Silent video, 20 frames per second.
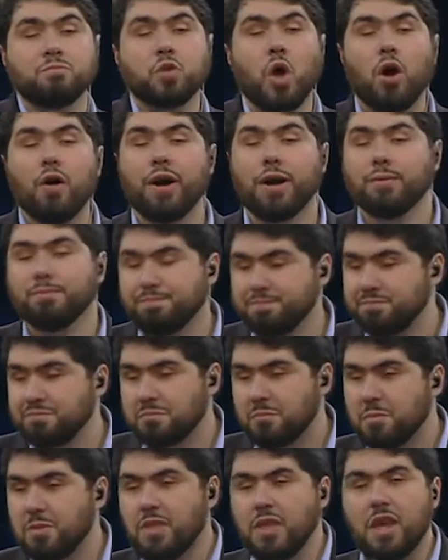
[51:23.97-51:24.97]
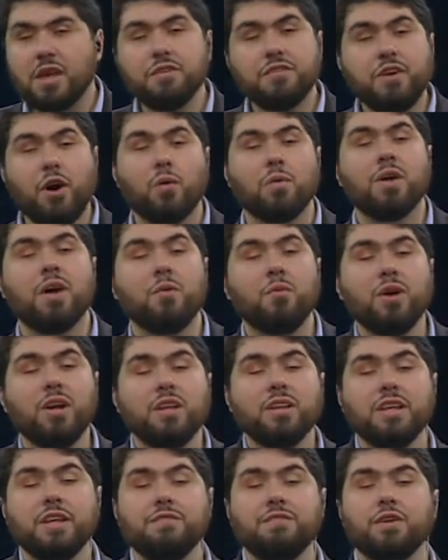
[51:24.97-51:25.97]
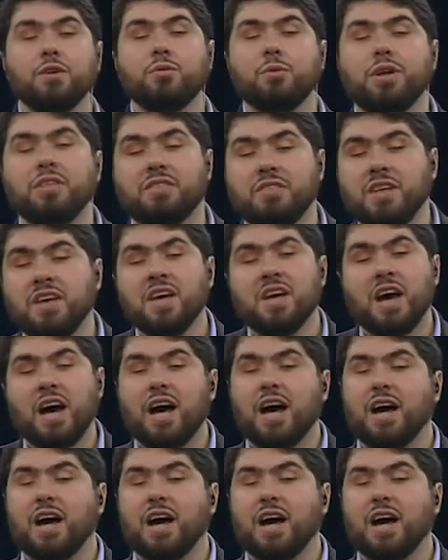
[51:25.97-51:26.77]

All right. So I want to leave you with